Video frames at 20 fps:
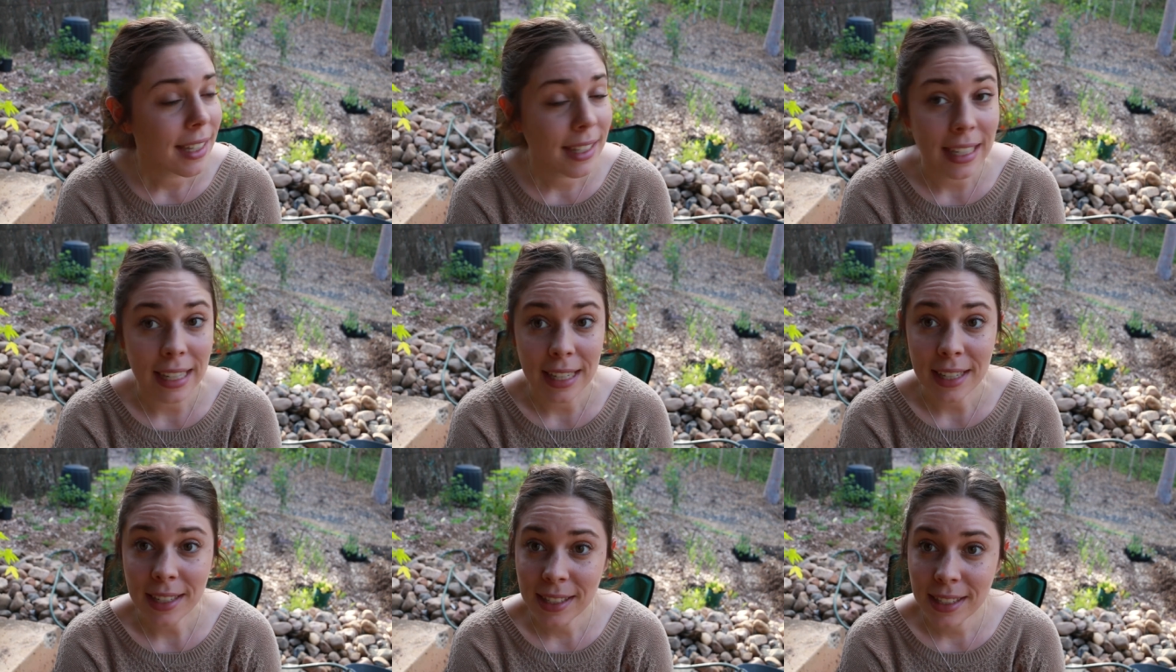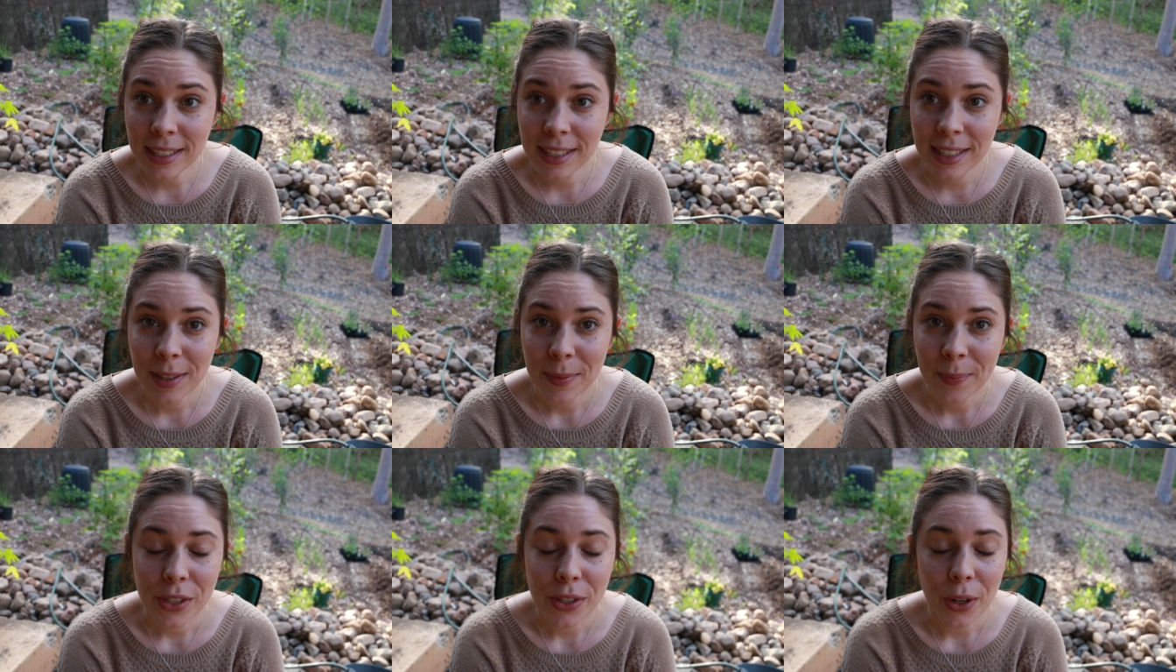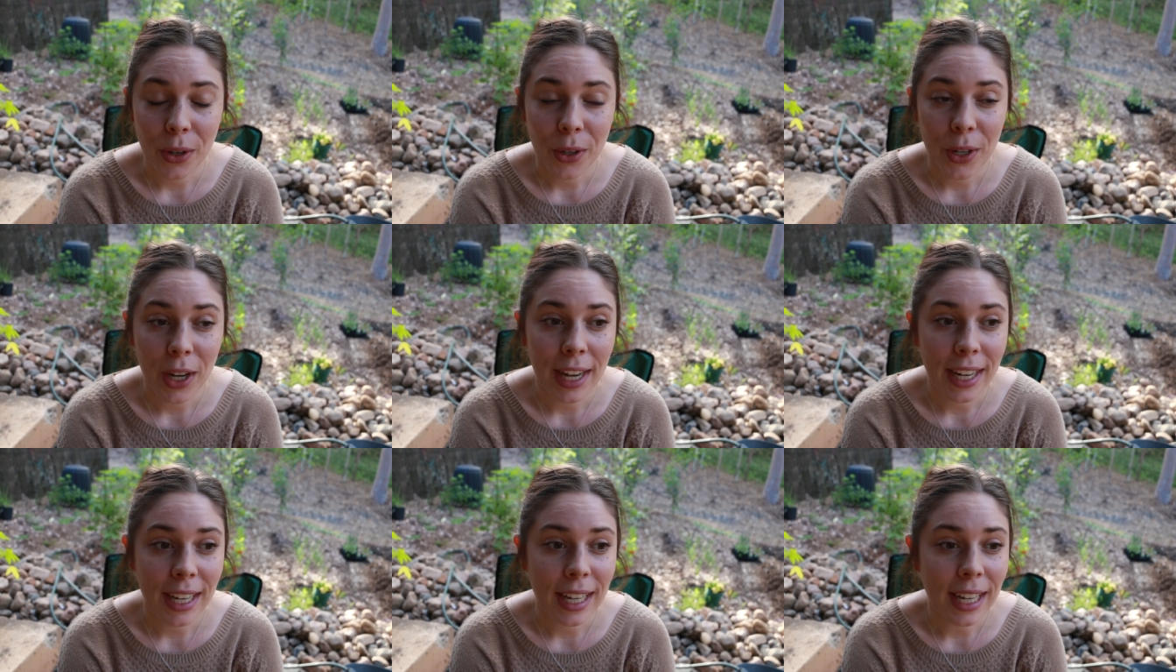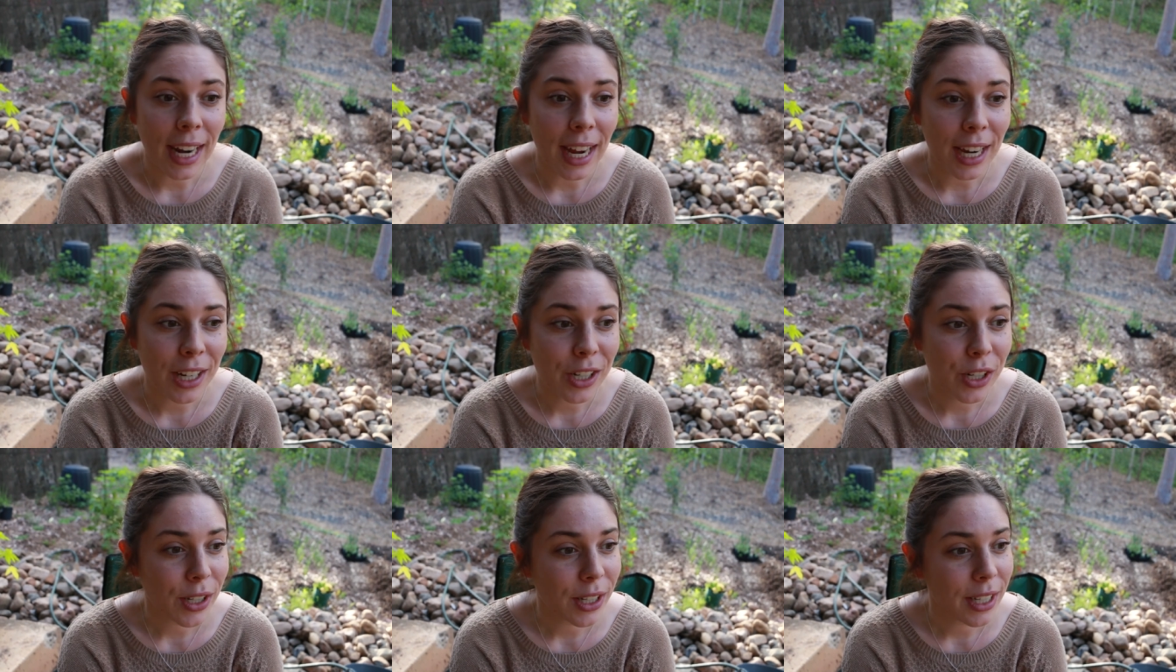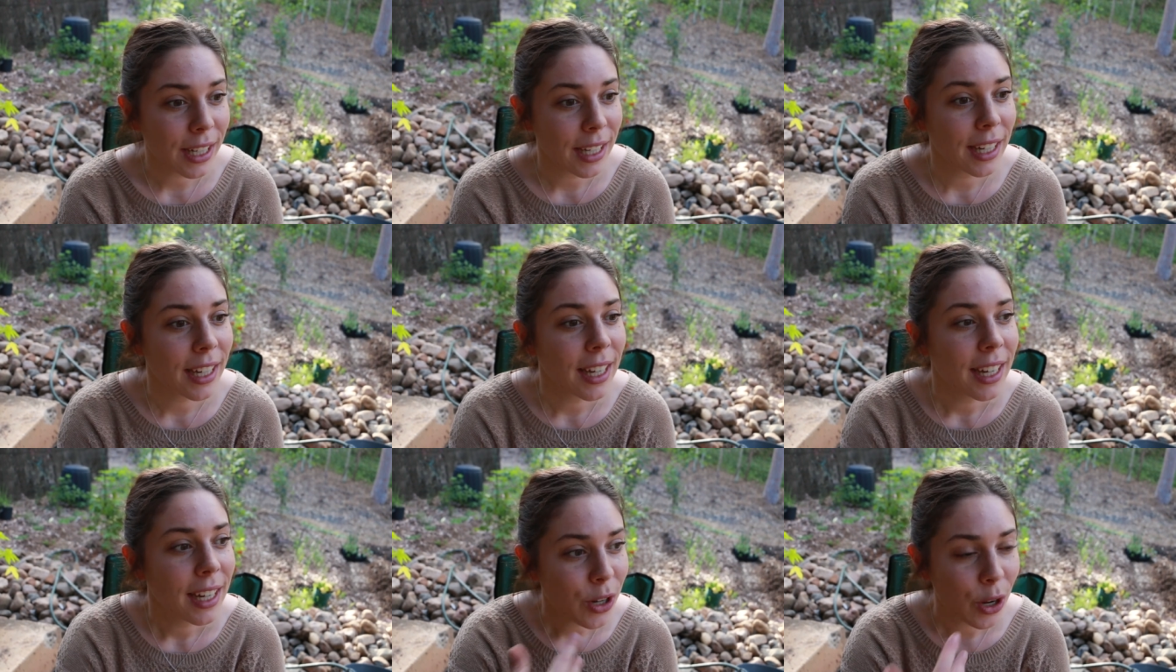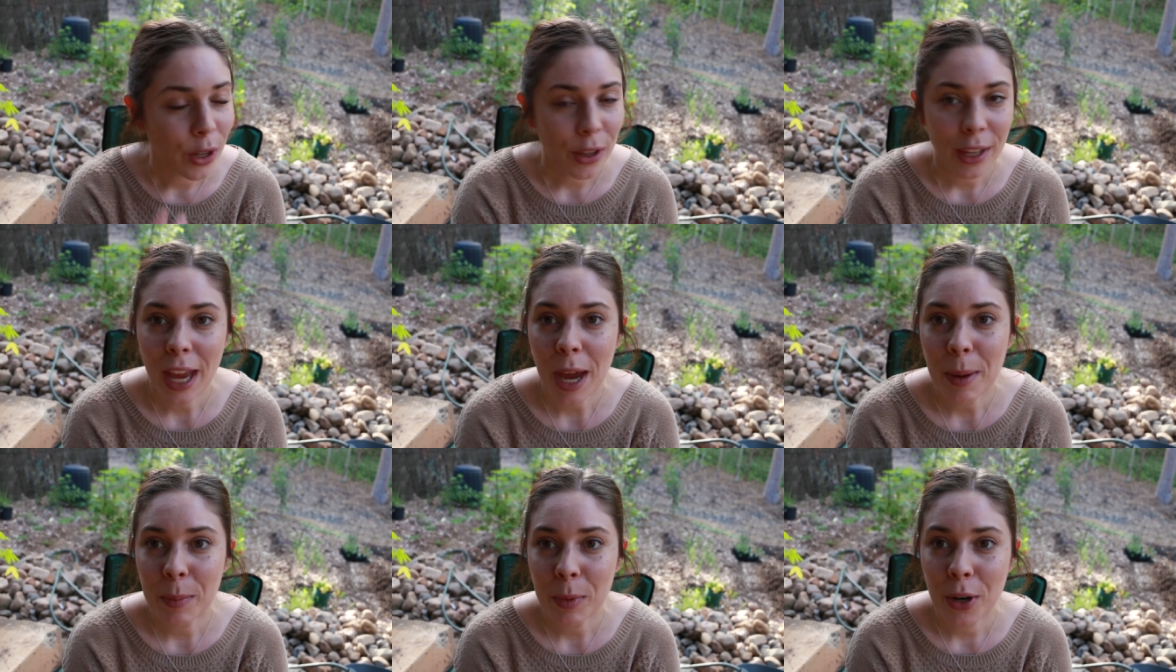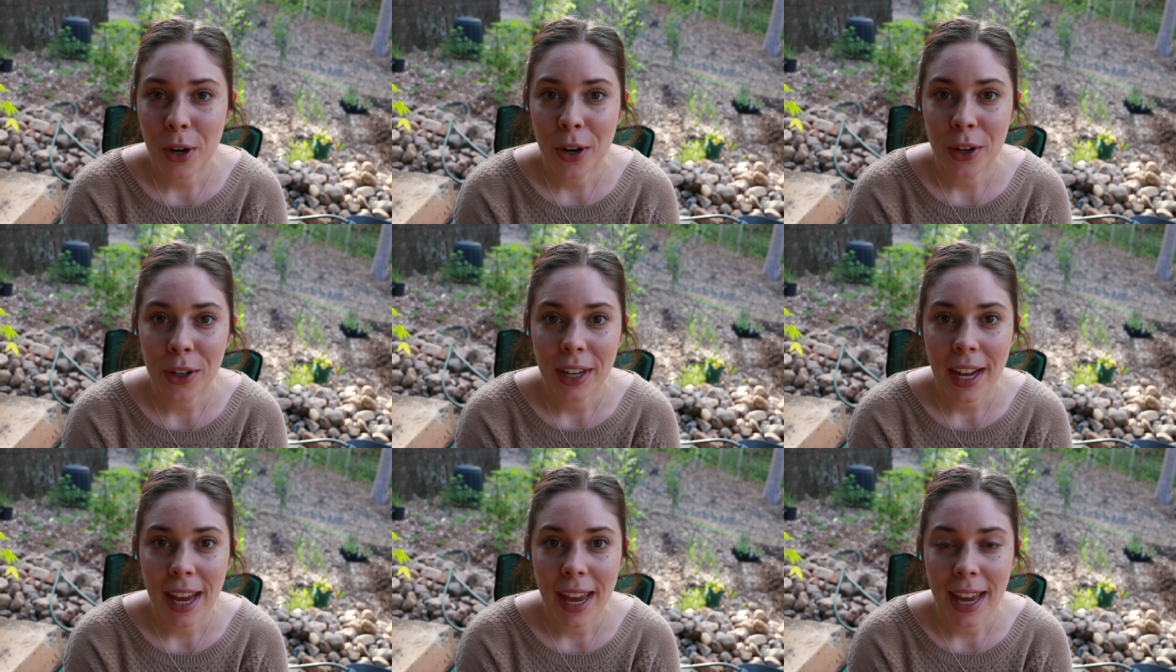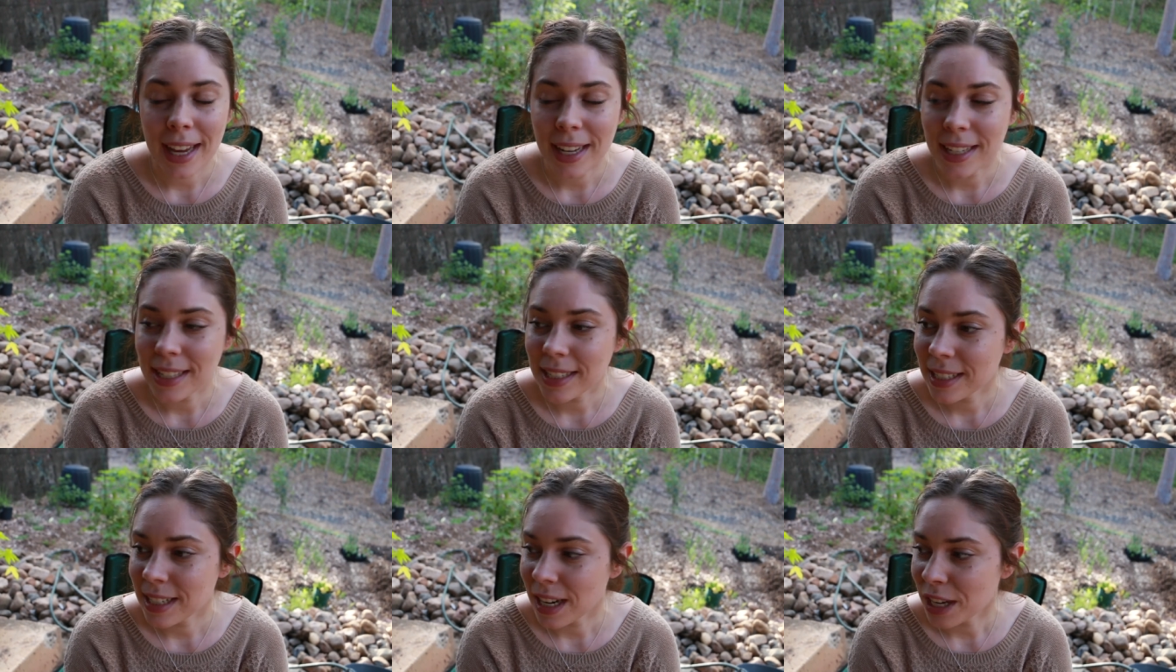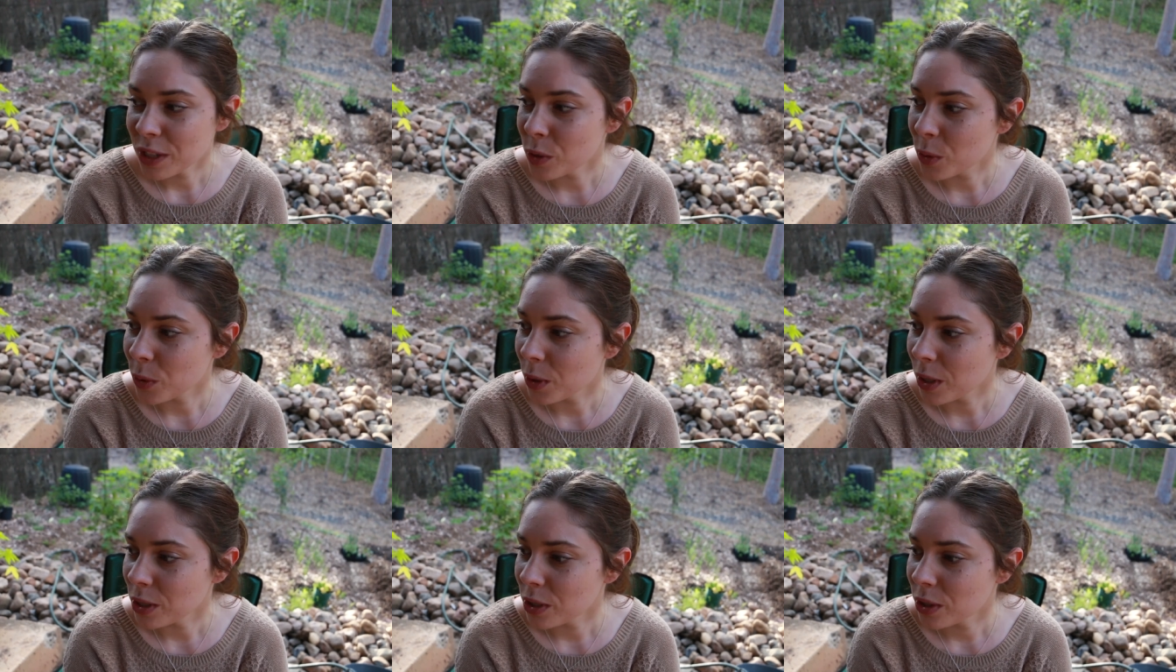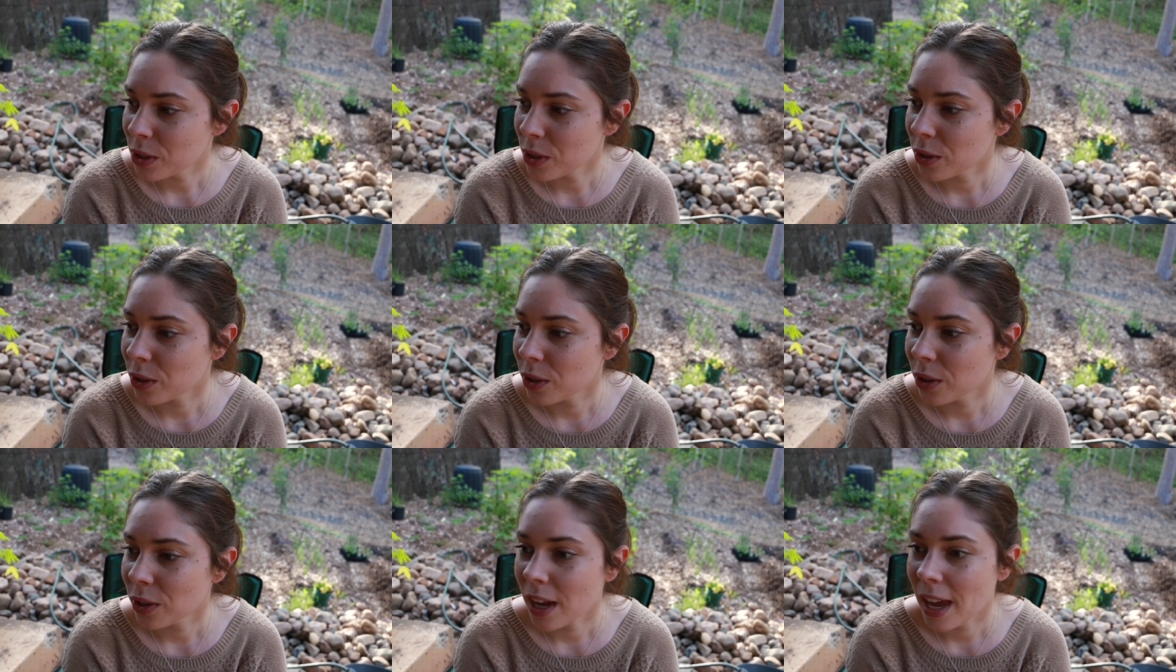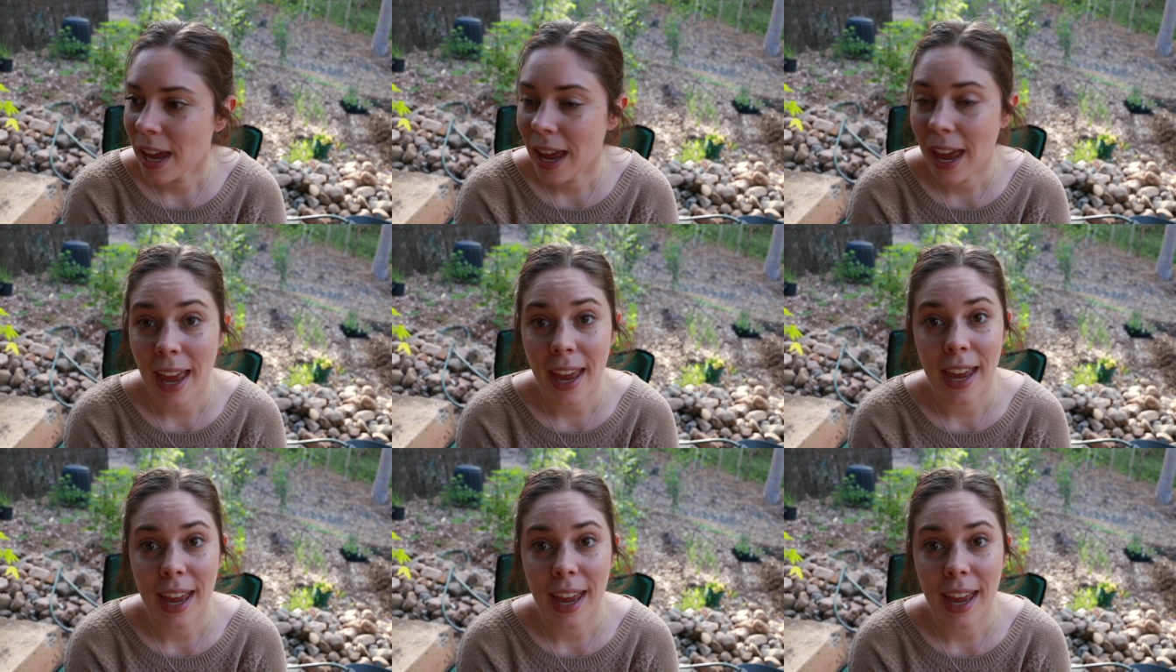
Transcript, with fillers: ceased so I can actually turn the camera on and start talking to you